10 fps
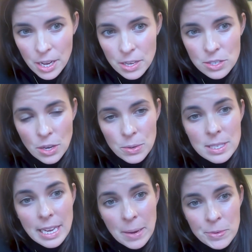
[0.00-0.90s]
So
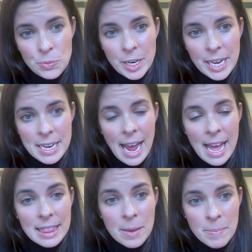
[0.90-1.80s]
Sam was working
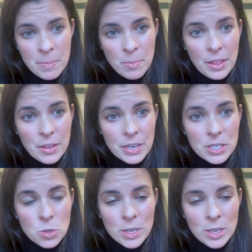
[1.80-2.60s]
at Littman Brothers,